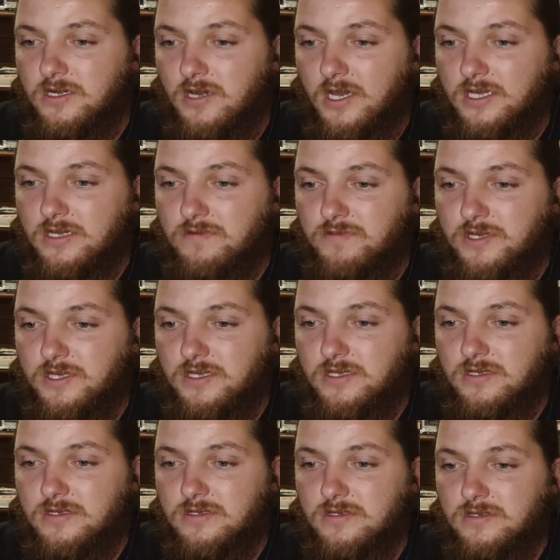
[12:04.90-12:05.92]
could
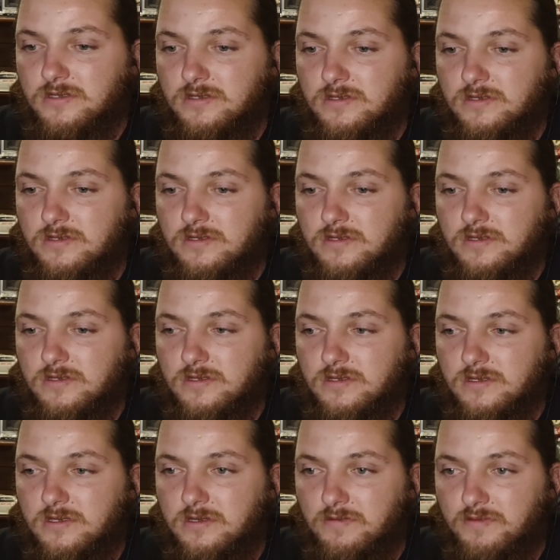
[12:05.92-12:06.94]
be
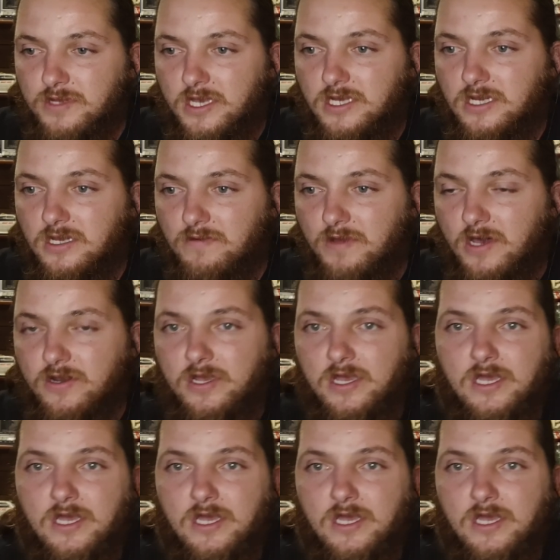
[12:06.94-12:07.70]
complaining about it.